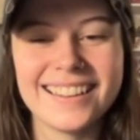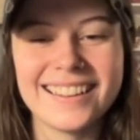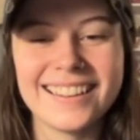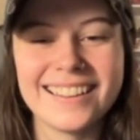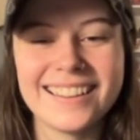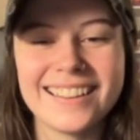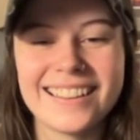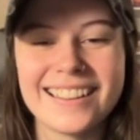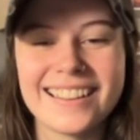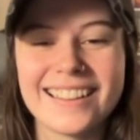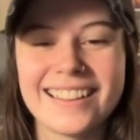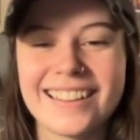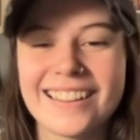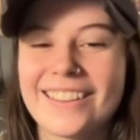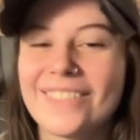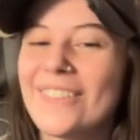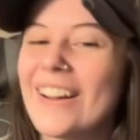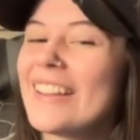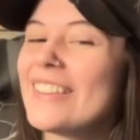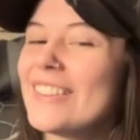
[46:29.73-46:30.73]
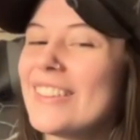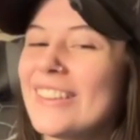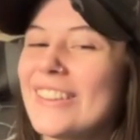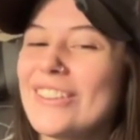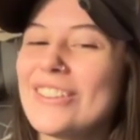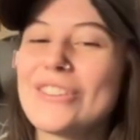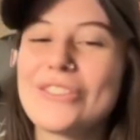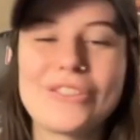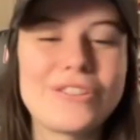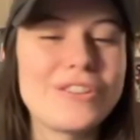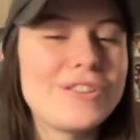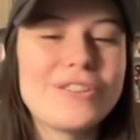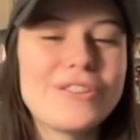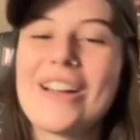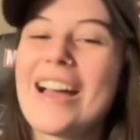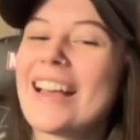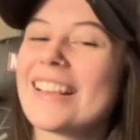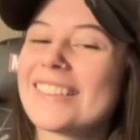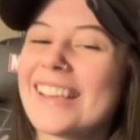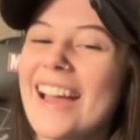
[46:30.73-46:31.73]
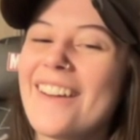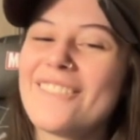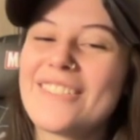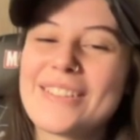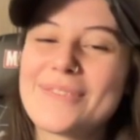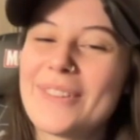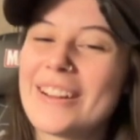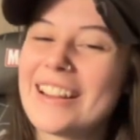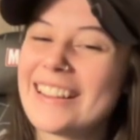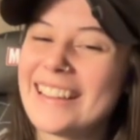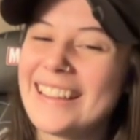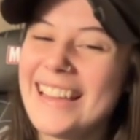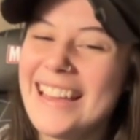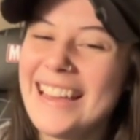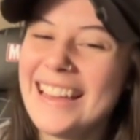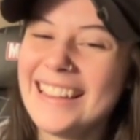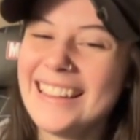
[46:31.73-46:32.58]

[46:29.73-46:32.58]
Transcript: I don't know. Come on, you ask everybody.